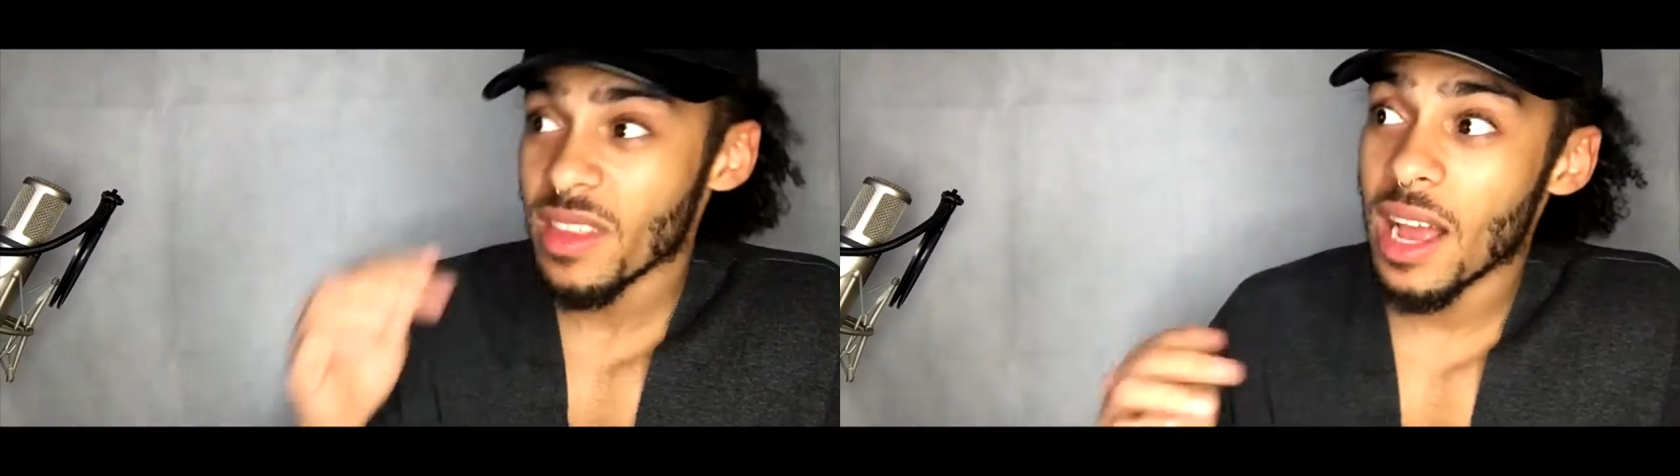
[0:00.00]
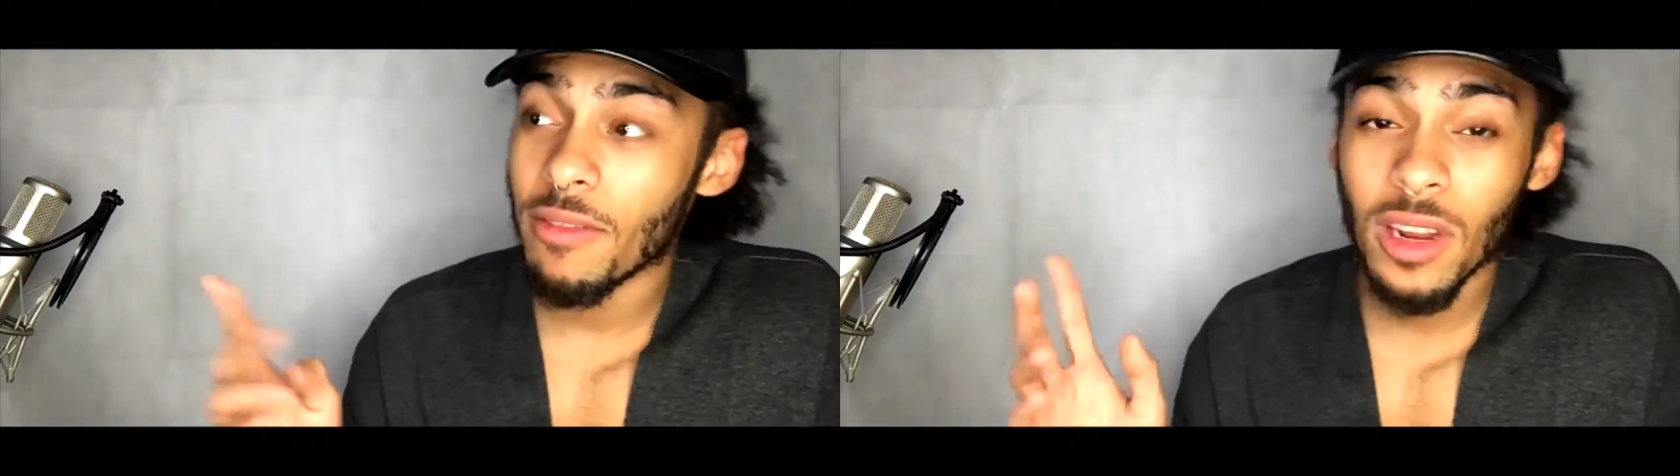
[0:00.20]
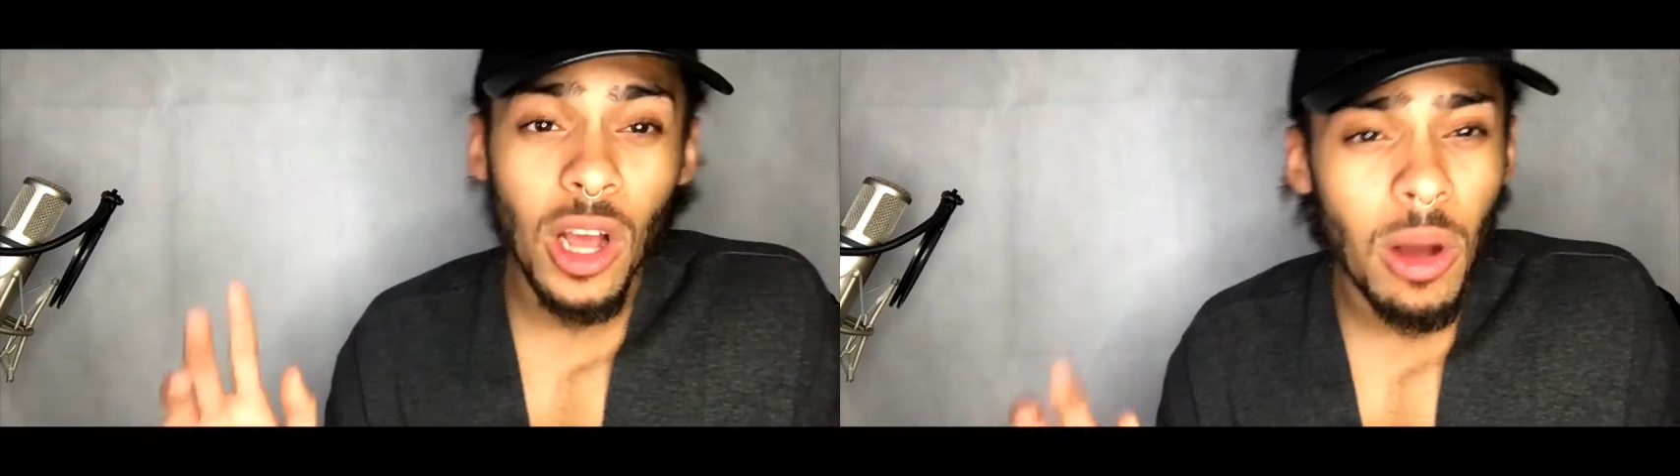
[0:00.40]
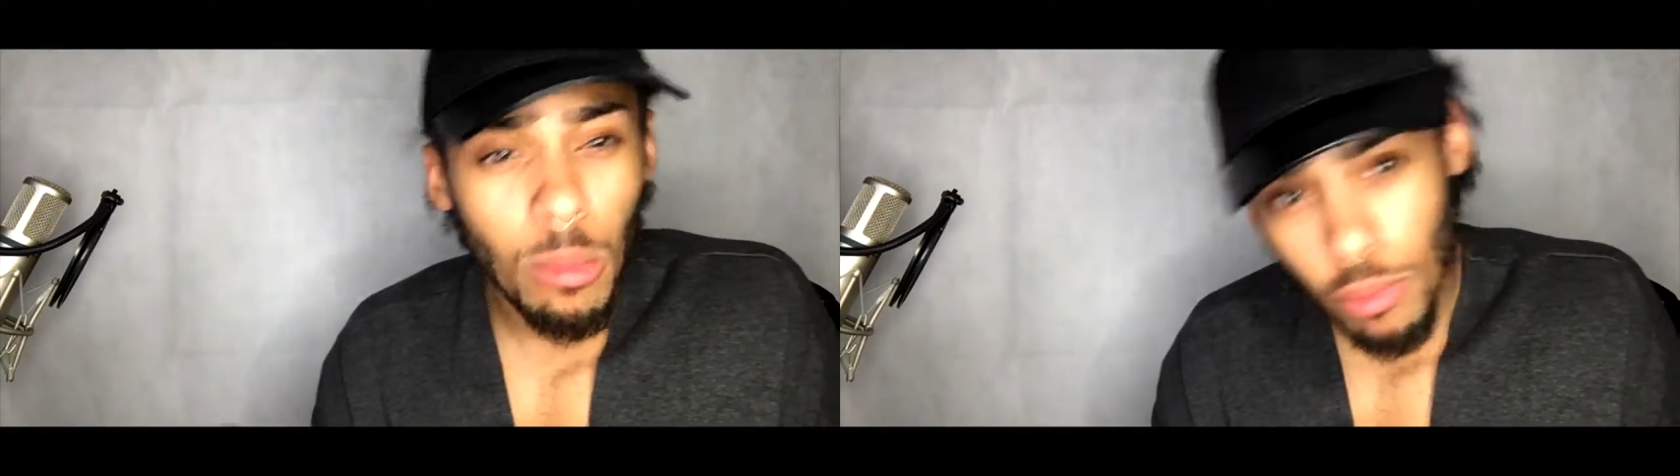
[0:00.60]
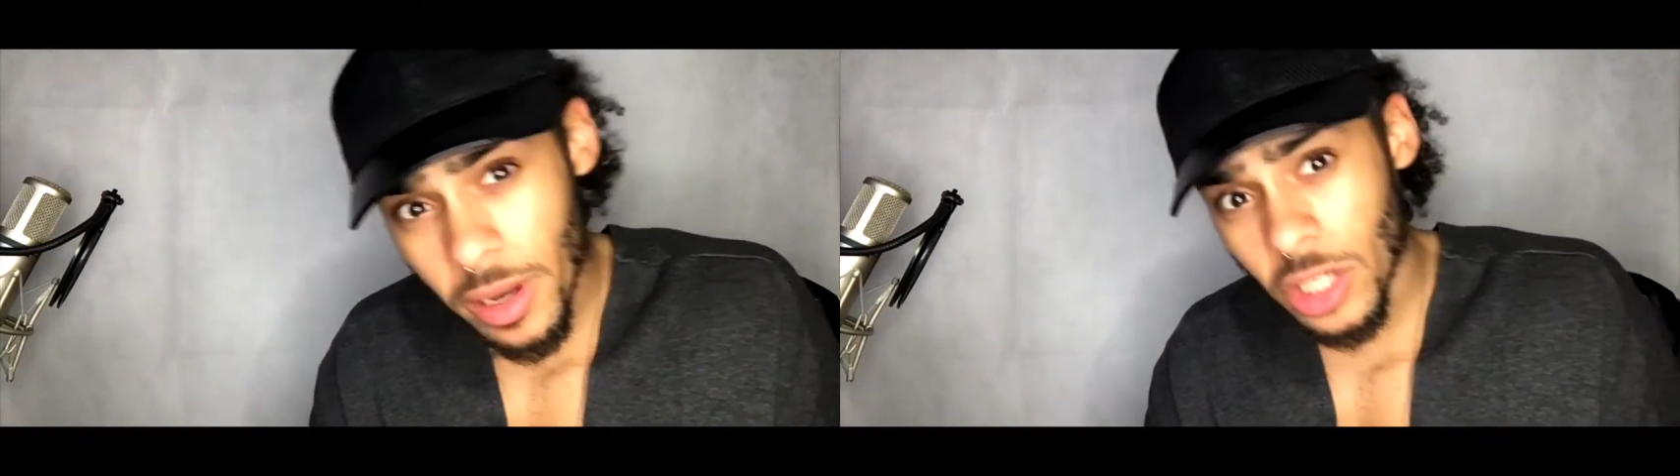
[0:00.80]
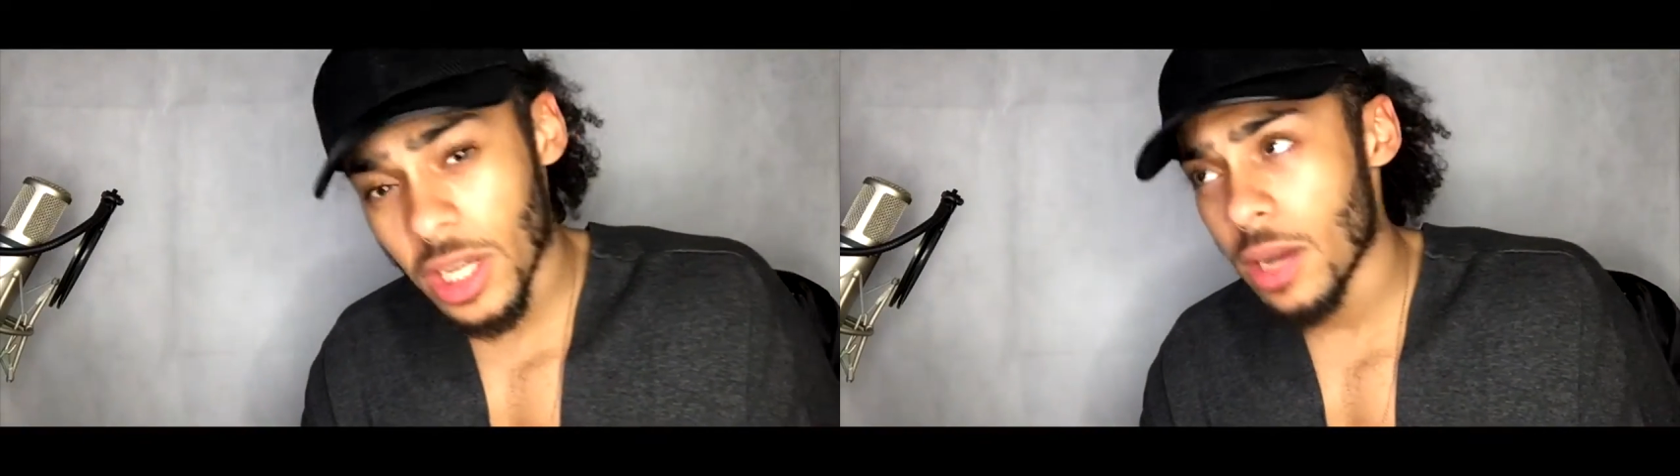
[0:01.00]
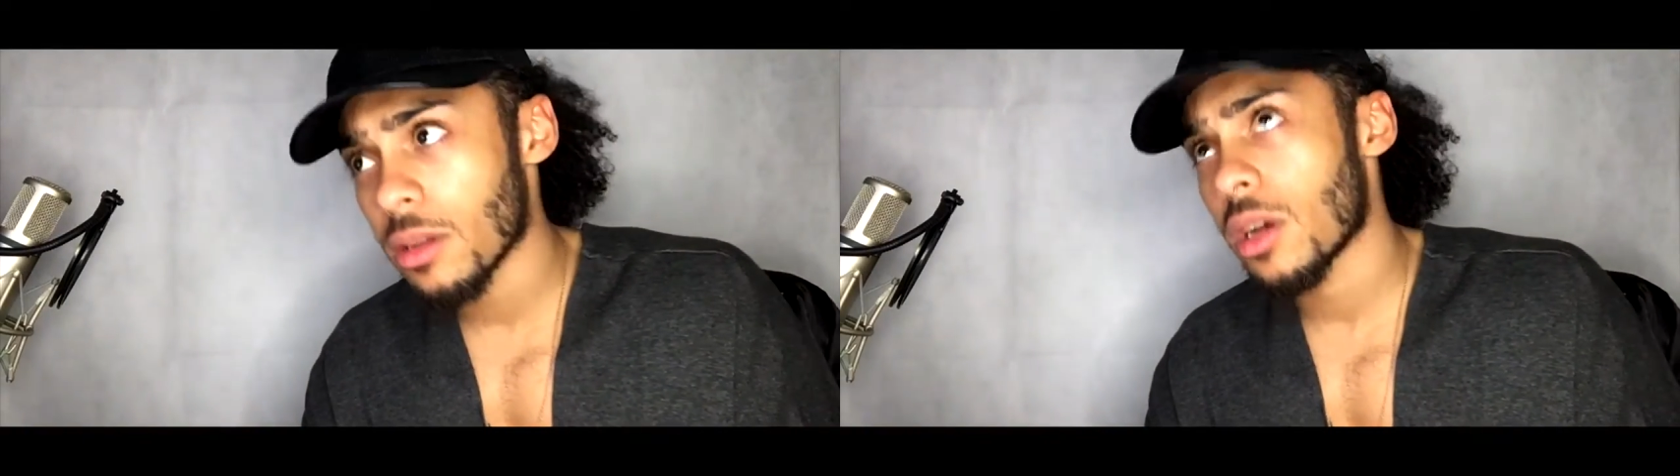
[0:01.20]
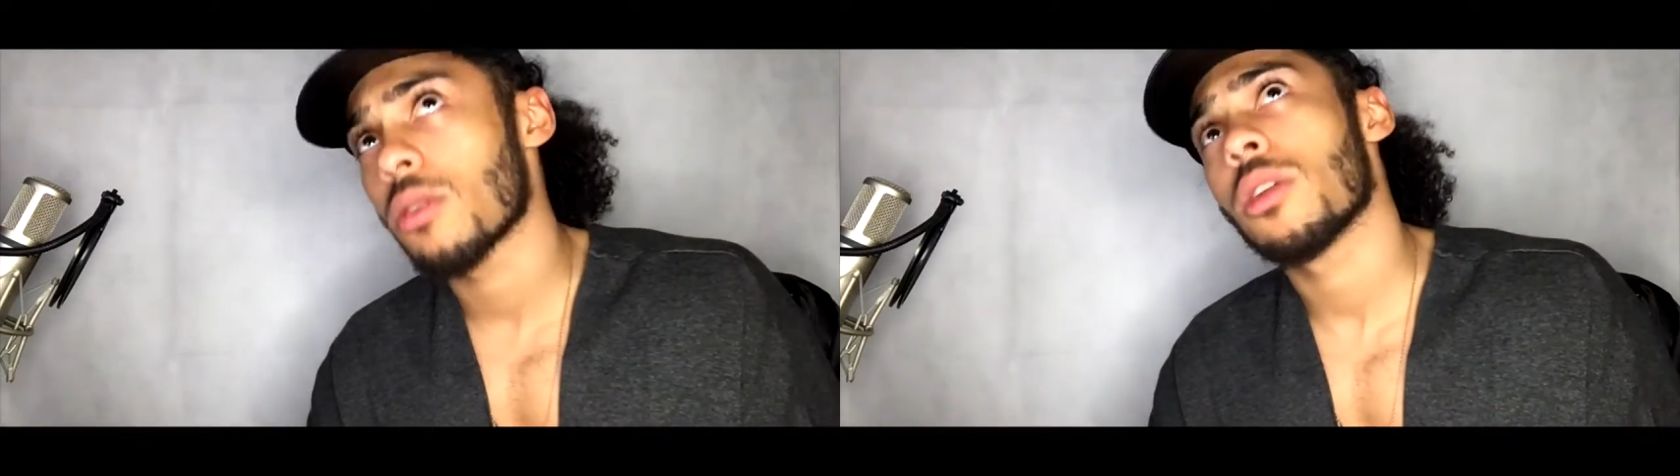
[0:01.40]
having a go at British Air,
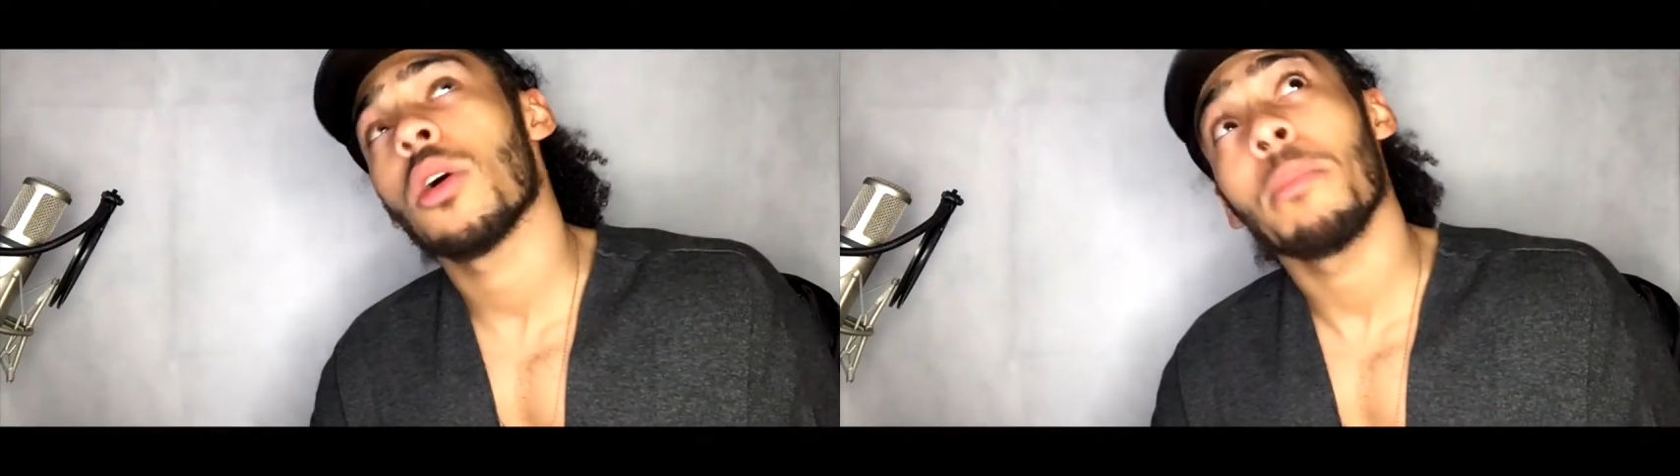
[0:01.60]
no, no,